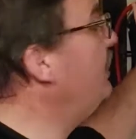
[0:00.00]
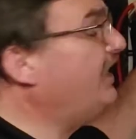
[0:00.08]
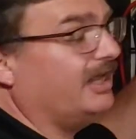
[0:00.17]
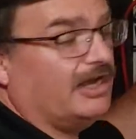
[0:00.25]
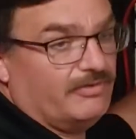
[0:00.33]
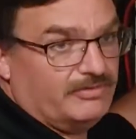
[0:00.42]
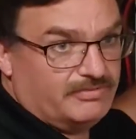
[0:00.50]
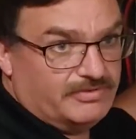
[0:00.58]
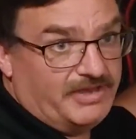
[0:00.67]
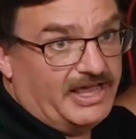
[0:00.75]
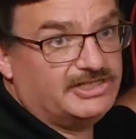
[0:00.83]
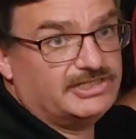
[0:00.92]
and I would
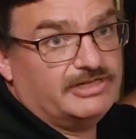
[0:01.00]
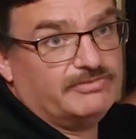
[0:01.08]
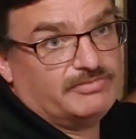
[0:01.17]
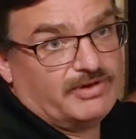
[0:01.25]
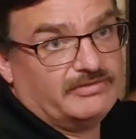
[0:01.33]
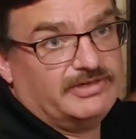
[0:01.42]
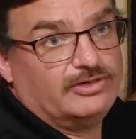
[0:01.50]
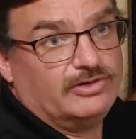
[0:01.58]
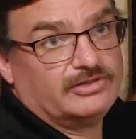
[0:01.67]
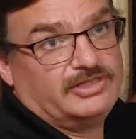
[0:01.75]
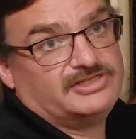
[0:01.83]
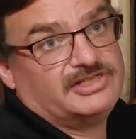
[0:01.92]
imagine it would probably
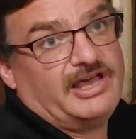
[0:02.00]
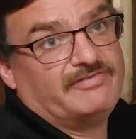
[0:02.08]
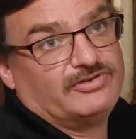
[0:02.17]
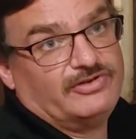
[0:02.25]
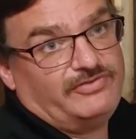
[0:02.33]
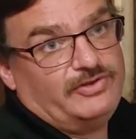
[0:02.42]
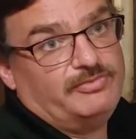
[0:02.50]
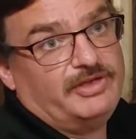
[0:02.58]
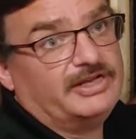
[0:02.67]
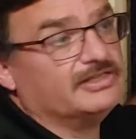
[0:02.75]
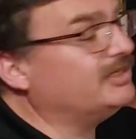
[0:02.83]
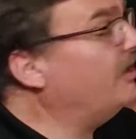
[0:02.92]
cook this after a few minutes,